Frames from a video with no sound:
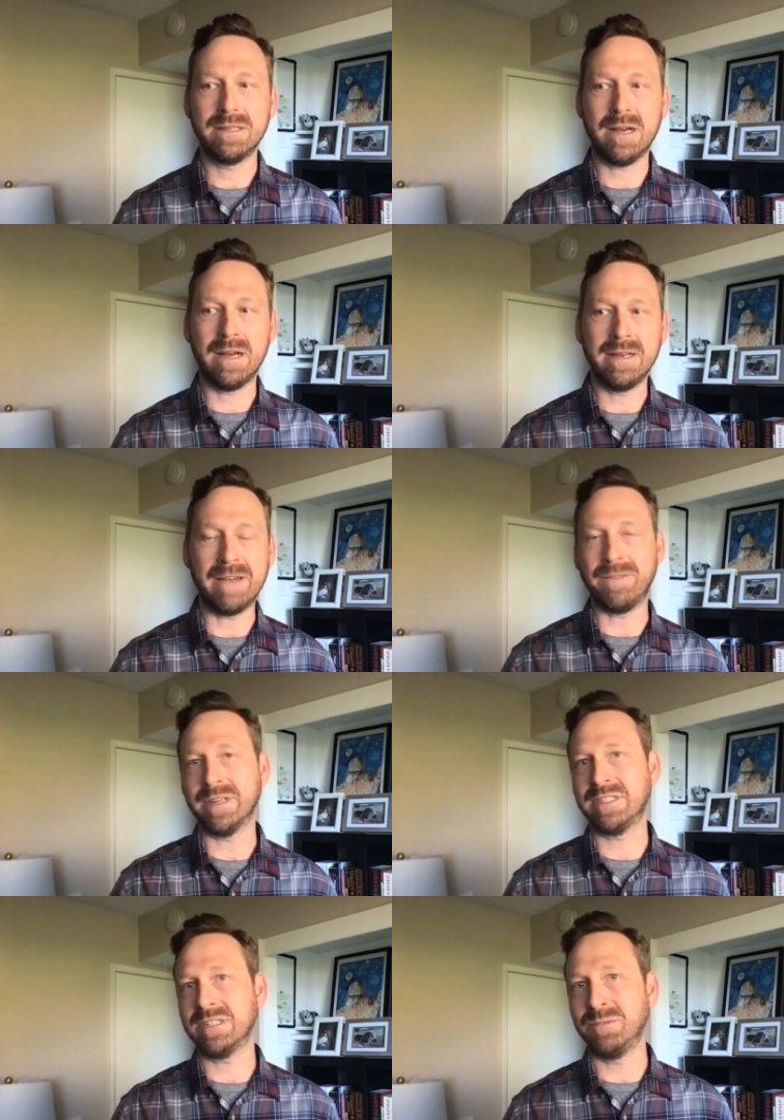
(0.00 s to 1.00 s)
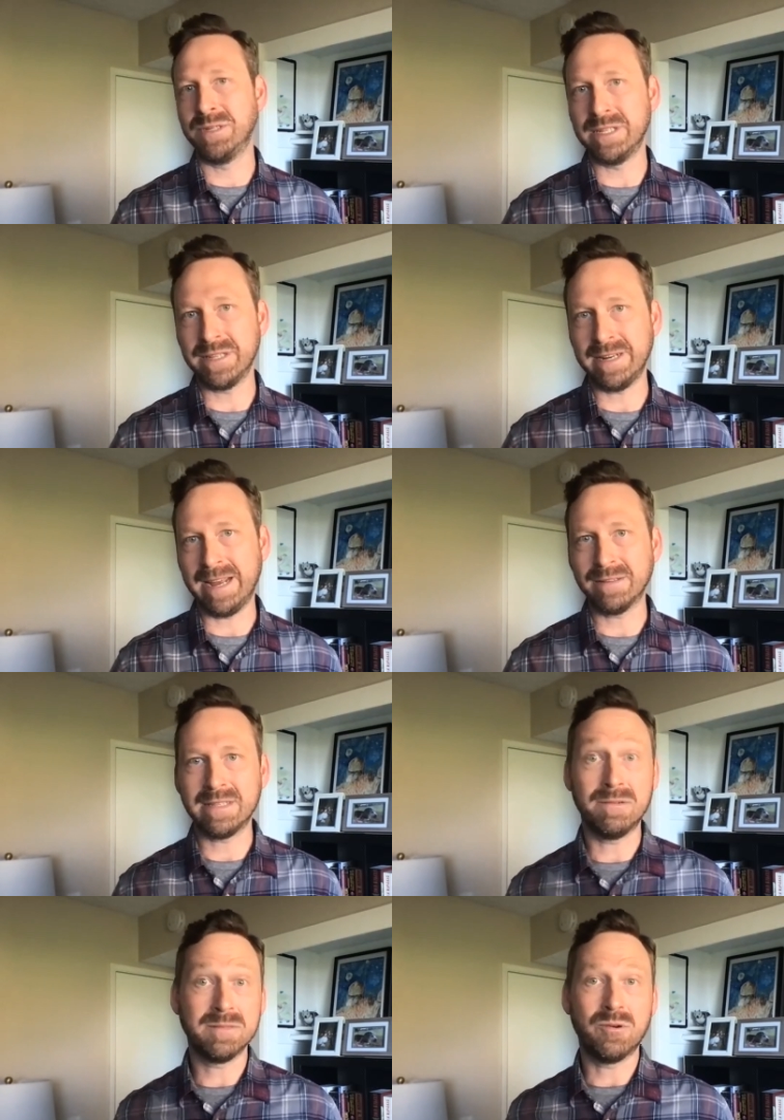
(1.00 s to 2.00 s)
Netflix just recently announced
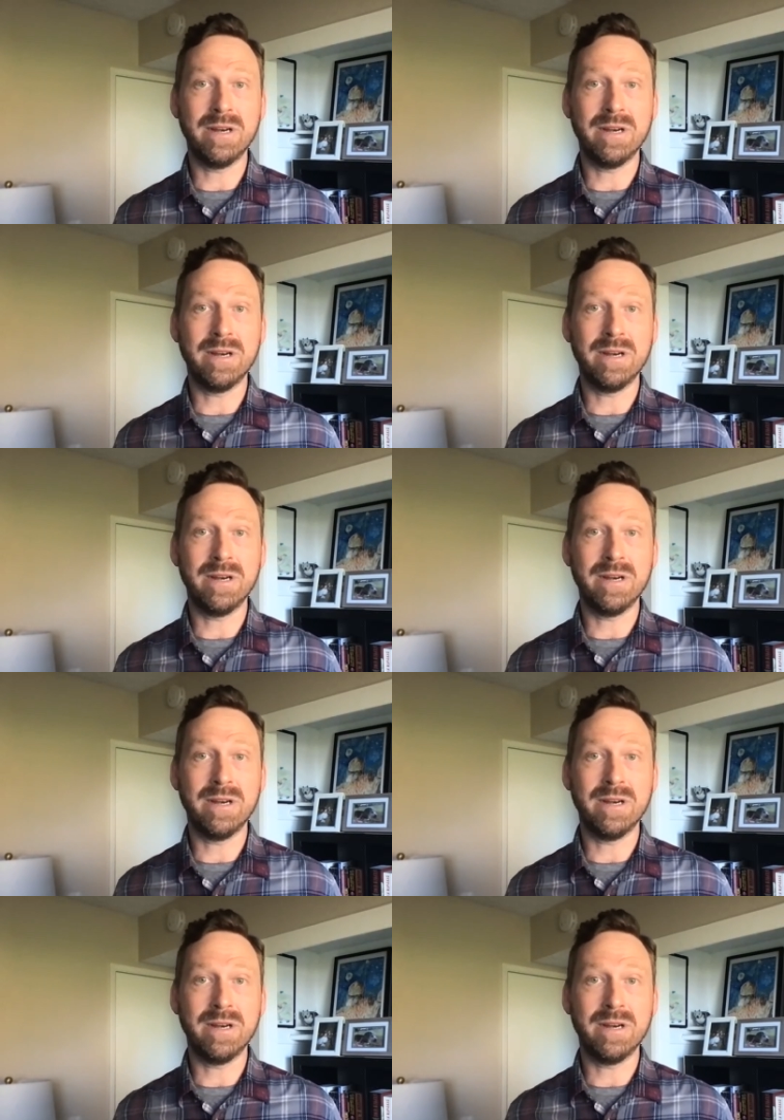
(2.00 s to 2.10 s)
that there was more